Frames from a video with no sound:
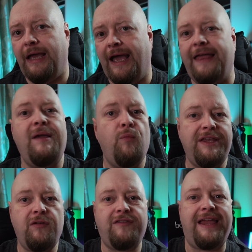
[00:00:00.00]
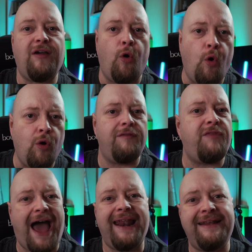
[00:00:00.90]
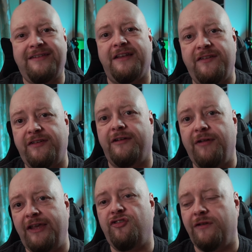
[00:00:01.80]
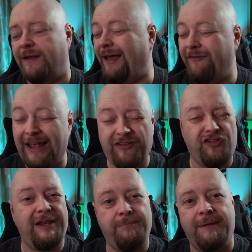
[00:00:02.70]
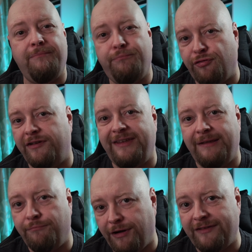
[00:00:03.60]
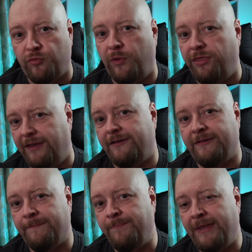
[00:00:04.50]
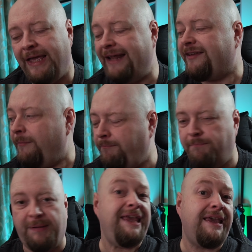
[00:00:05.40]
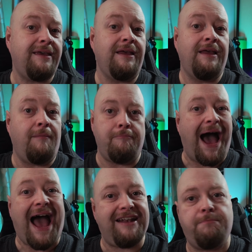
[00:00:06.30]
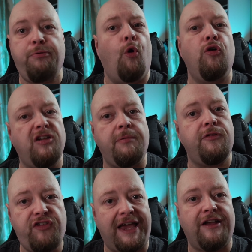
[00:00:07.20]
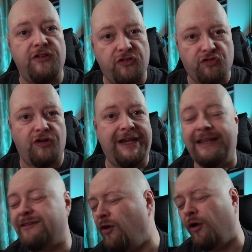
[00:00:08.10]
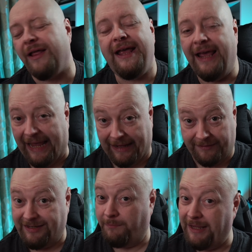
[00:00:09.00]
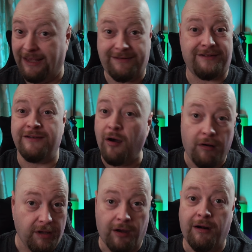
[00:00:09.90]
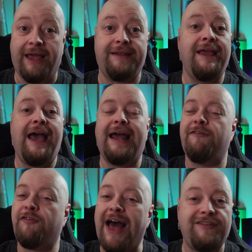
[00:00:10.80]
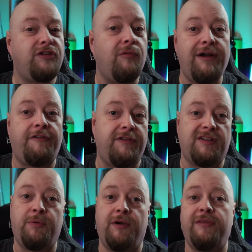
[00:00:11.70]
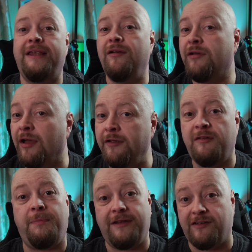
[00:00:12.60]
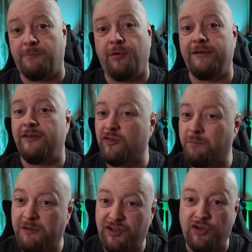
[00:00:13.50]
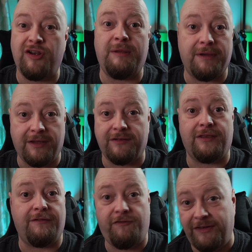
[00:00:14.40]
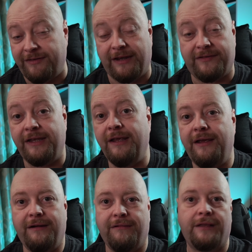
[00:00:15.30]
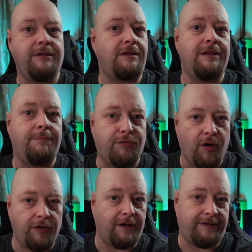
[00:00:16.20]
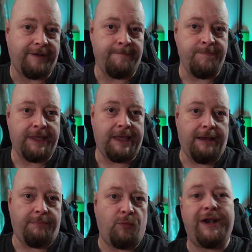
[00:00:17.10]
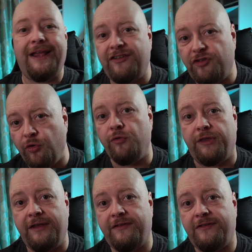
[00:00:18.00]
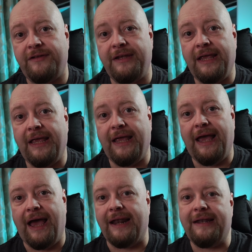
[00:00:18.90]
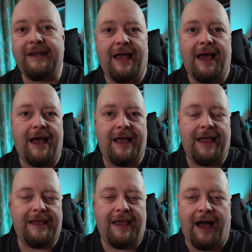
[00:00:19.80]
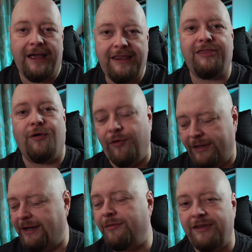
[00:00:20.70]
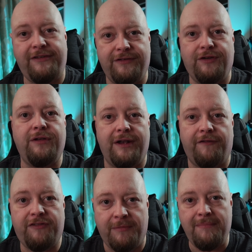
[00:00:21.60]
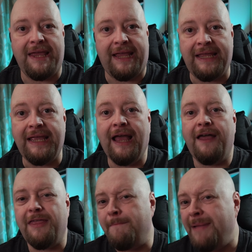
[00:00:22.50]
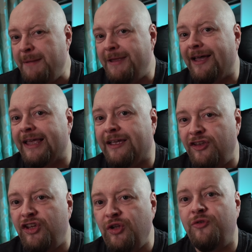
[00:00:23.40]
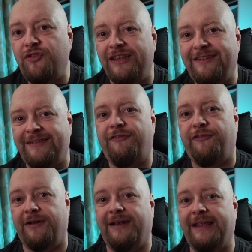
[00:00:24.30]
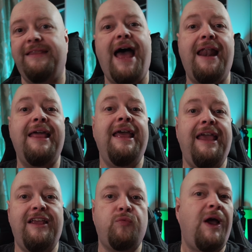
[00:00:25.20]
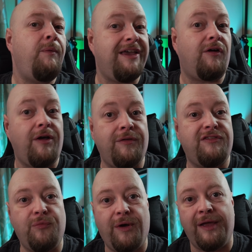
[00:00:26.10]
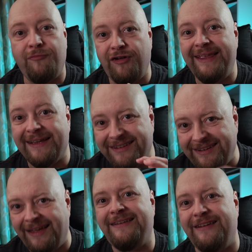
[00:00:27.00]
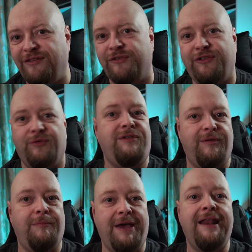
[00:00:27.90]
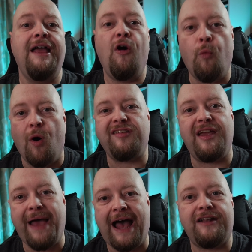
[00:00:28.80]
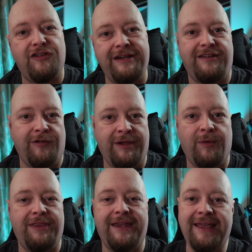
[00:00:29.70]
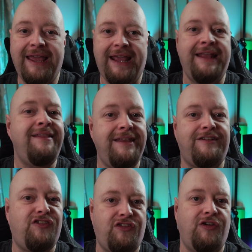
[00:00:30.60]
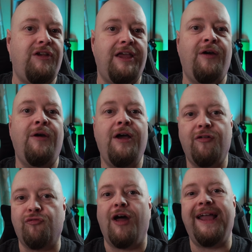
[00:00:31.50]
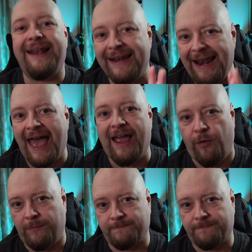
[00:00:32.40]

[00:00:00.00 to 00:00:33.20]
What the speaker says: And then when you take all of that into consideration, I've actually been pretty impressed with this. It's a big, matte, portable second screen. It's not LTPS, it's not OLED. And if that's your reference point, then you're going to be disappointed just purely because of the physics rather than the product. But when I saw this, and I thought, you know, this is good enough to me that maybe I can use this differently. And that is where we got onto what I'm really excited to talk to you about, what I'm actually doing with it in this studio right now.